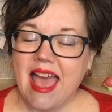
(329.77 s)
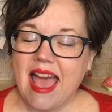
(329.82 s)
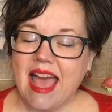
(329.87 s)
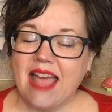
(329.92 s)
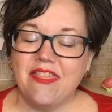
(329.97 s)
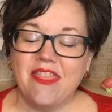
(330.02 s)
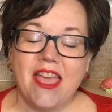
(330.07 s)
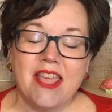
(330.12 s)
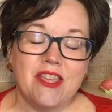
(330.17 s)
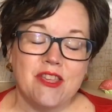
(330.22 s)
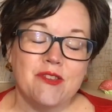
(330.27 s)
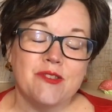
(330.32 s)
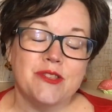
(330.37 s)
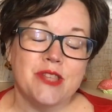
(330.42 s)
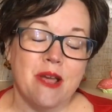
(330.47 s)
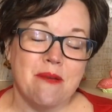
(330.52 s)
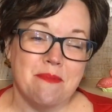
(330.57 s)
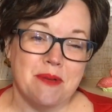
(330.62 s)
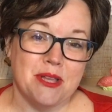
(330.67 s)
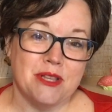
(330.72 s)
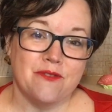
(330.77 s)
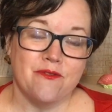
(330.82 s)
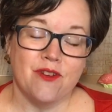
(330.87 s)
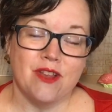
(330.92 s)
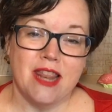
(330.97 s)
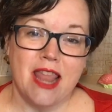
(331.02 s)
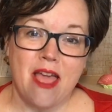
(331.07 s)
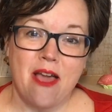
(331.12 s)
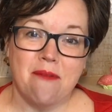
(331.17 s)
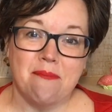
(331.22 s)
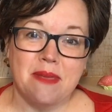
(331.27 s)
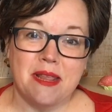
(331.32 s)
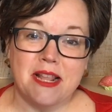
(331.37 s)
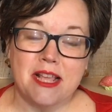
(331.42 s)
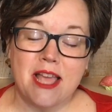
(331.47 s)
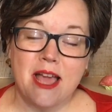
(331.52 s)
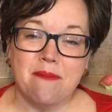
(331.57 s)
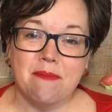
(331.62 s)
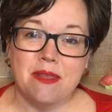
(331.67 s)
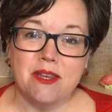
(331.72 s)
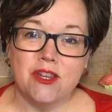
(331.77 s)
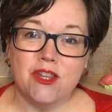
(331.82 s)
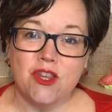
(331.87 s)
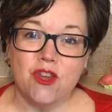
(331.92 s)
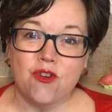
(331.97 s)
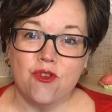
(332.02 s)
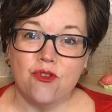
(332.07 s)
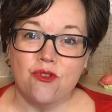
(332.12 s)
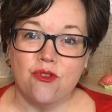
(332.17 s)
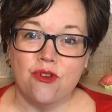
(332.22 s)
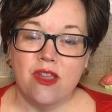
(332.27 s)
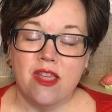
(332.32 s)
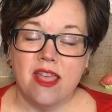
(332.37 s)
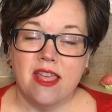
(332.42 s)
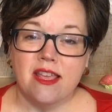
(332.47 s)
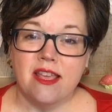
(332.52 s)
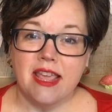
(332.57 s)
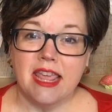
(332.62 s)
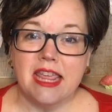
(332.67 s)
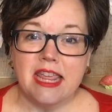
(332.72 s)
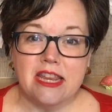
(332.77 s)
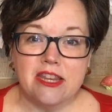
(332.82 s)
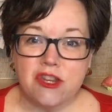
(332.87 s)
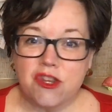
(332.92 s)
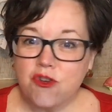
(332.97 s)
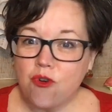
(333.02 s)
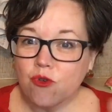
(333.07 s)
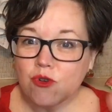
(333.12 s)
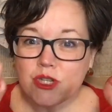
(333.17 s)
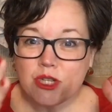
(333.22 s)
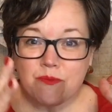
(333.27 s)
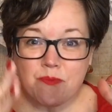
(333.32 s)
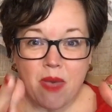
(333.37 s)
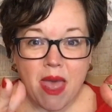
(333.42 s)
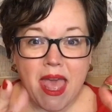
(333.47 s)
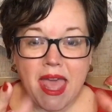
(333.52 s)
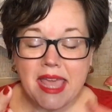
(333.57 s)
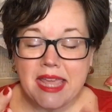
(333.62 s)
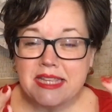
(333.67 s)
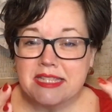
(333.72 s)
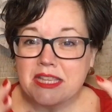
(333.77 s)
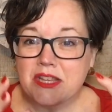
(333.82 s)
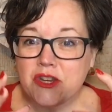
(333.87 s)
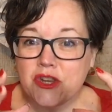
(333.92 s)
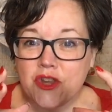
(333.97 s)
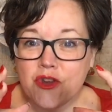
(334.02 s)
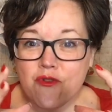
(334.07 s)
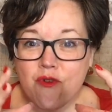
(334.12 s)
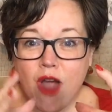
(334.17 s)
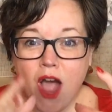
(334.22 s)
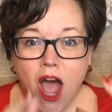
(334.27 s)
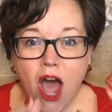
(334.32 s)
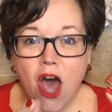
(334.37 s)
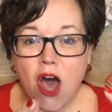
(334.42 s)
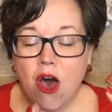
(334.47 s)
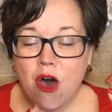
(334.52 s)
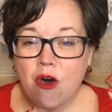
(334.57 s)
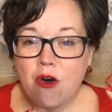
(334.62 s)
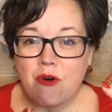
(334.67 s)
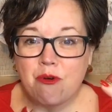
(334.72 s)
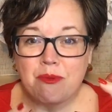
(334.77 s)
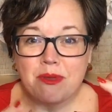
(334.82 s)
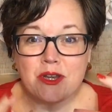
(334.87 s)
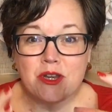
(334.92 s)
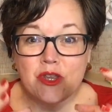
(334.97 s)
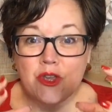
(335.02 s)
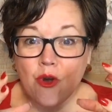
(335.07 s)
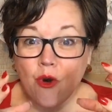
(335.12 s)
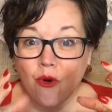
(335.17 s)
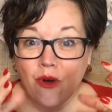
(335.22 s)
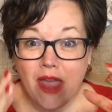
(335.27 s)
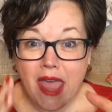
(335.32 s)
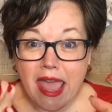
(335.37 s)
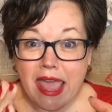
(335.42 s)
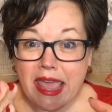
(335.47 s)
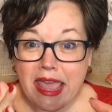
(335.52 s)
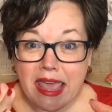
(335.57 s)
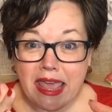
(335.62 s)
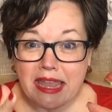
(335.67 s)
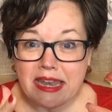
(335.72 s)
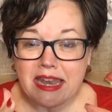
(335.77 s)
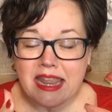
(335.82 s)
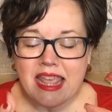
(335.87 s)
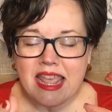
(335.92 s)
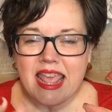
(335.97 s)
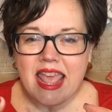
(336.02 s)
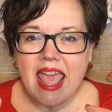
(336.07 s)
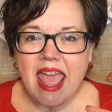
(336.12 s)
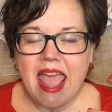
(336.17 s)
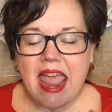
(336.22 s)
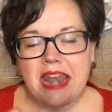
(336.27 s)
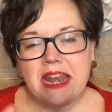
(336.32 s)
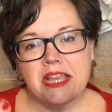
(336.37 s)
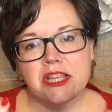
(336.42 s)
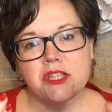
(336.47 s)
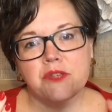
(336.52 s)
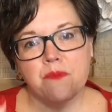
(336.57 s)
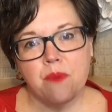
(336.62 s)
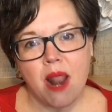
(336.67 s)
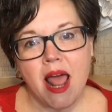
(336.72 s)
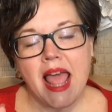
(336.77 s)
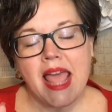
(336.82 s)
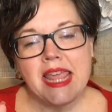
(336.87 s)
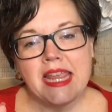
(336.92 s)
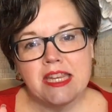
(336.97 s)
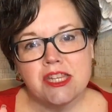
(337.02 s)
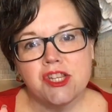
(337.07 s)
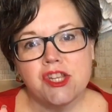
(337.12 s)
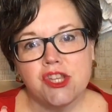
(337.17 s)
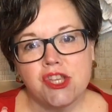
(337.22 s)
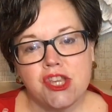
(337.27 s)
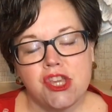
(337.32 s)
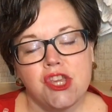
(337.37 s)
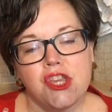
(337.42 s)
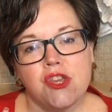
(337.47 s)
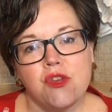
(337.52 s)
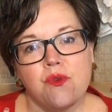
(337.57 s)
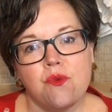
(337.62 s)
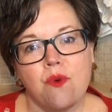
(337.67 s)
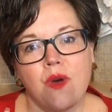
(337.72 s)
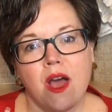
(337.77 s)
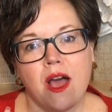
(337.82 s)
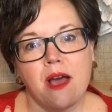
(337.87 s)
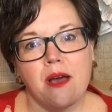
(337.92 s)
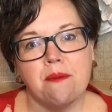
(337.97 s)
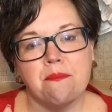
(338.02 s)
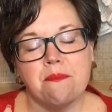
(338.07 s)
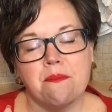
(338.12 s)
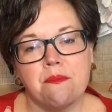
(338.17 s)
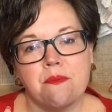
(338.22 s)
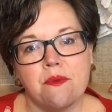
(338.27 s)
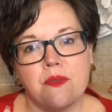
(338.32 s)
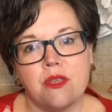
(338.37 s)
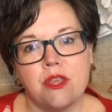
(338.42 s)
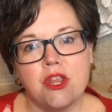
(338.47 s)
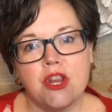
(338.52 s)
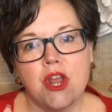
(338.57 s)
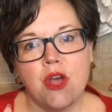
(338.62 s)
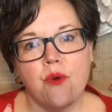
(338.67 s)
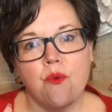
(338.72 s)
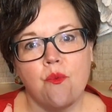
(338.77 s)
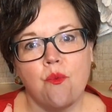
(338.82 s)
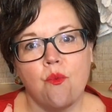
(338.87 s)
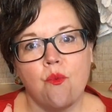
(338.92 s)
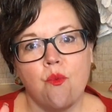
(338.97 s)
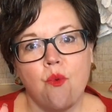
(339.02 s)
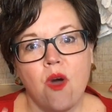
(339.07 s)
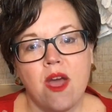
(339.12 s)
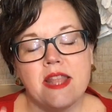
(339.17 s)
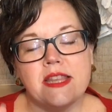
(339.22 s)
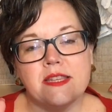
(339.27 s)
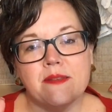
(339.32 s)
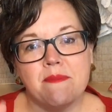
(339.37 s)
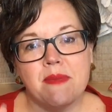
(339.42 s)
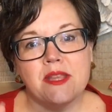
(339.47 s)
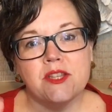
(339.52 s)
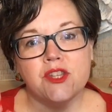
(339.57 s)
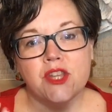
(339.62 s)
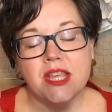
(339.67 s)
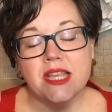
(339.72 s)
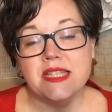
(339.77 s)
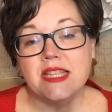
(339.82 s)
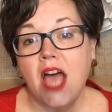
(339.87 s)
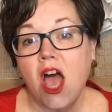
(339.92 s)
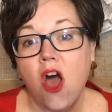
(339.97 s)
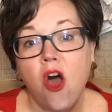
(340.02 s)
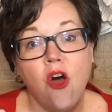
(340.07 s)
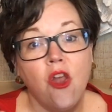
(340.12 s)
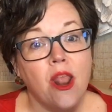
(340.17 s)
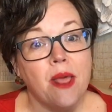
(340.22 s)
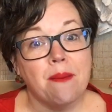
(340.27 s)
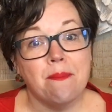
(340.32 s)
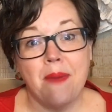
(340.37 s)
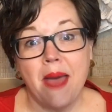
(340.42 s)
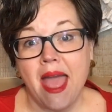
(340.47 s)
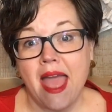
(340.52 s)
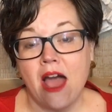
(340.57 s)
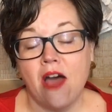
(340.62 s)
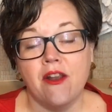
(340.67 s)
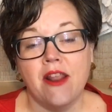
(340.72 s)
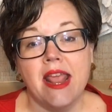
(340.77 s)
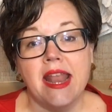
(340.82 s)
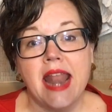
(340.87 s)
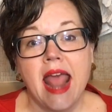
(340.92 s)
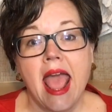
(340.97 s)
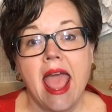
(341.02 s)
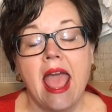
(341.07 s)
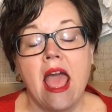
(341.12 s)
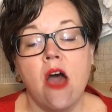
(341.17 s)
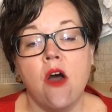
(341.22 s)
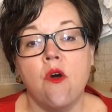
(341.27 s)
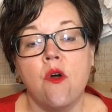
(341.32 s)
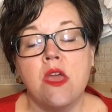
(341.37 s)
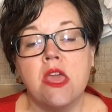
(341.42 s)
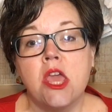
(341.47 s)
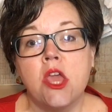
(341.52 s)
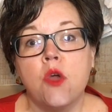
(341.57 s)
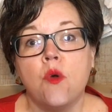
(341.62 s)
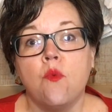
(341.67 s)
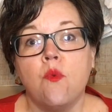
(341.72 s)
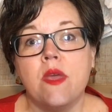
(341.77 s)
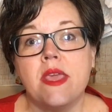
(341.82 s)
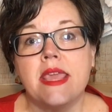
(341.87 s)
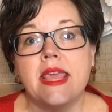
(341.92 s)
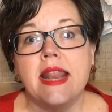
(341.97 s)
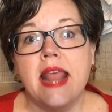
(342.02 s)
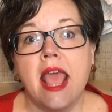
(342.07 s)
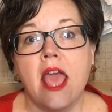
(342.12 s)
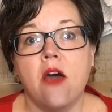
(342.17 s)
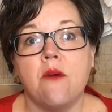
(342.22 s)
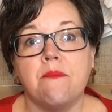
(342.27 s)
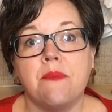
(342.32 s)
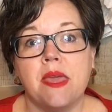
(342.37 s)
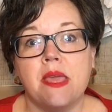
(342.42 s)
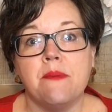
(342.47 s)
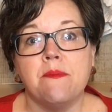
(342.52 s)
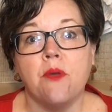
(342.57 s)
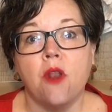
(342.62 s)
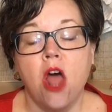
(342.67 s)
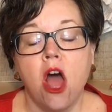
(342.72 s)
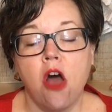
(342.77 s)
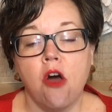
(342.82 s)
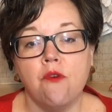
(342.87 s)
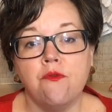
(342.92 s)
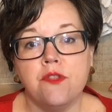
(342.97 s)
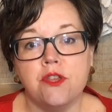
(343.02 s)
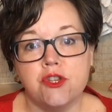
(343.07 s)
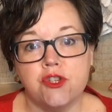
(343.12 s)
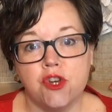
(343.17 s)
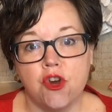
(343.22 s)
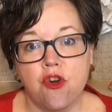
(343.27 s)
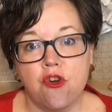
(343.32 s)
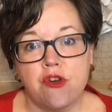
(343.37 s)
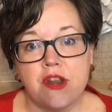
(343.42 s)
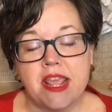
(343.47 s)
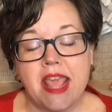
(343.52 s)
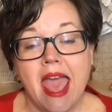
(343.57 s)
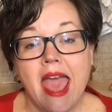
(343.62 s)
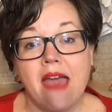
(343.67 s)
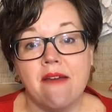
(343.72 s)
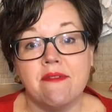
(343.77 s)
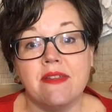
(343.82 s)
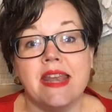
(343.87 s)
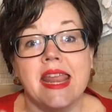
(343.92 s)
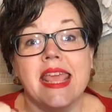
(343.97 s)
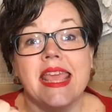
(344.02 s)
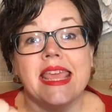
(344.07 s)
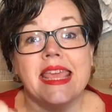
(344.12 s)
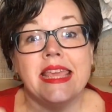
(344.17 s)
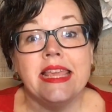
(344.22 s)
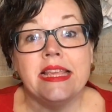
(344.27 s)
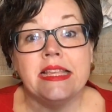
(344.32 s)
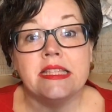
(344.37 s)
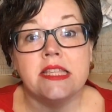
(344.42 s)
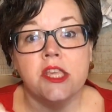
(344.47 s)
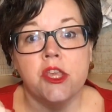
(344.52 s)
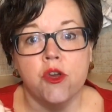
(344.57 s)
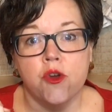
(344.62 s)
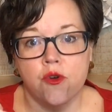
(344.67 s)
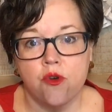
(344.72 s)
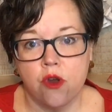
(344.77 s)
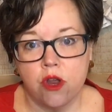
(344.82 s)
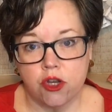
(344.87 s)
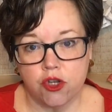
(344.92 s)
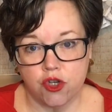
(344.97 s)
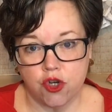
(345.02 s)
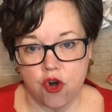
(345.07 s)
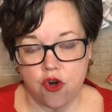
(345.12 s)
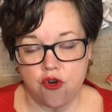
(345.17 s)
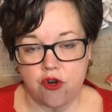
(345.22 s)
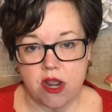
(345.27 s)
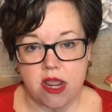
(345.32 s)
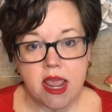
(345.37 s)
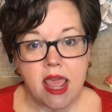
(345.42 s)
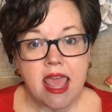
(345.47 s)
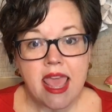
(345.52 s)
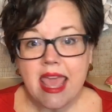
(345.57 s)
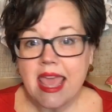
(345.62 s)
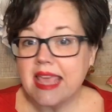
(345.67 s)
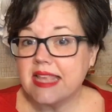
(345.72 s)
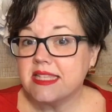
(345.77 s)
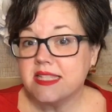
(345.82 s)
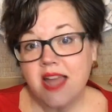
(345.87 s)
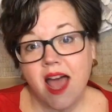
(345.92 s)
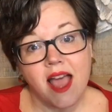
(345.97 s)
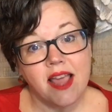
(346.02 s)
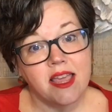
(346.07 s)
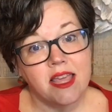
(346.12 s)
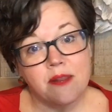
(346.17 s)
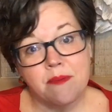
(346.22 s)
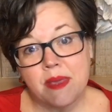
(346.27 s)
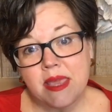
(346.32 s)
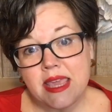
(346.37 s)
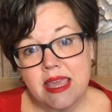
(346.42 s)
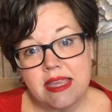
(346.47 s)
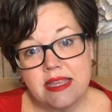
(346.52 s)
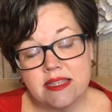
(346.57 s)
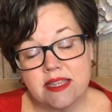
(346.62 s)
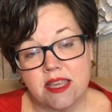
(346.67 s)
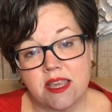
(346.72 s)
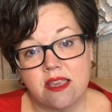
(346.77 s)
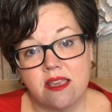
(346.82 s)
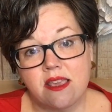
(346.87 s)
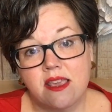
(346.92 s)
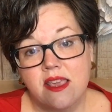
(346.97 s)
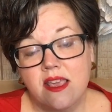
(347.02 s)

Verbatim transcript: I thank you so much for allowing me to come into your into your space, into your home, into your head, and explain to you um, you know what dementia is all about and how we can help people on the journey have an easier journey. It's not going to be easy.